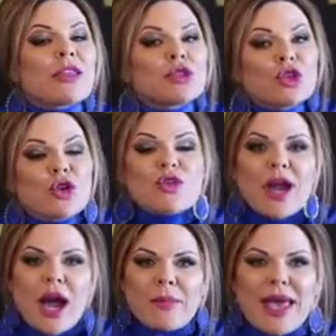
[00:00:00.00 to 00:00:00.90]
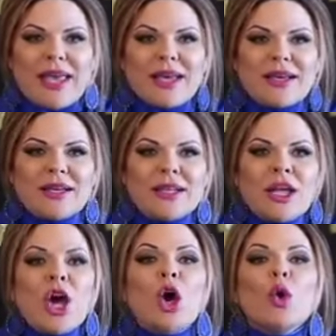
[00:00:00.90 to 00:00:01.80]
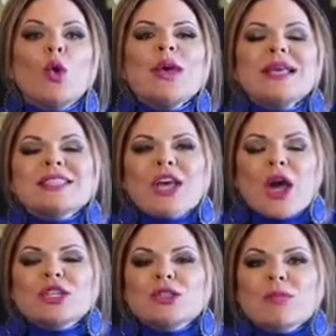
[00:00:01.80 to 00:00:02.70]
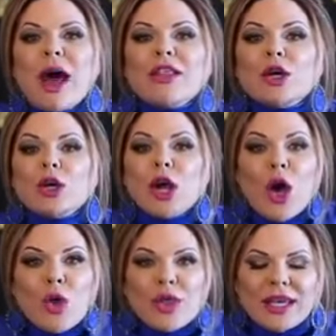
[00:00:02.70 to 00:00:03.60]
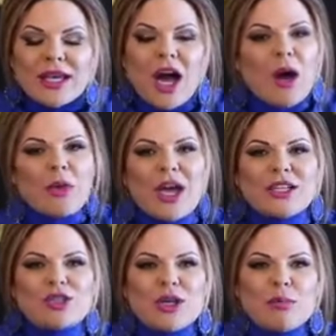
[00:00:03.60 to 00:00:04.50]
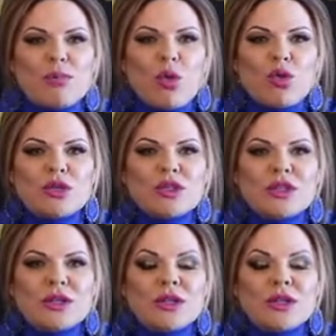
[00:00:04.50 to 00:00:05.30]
the jewelry I make? Who is going to buy the clothing I'm going to import?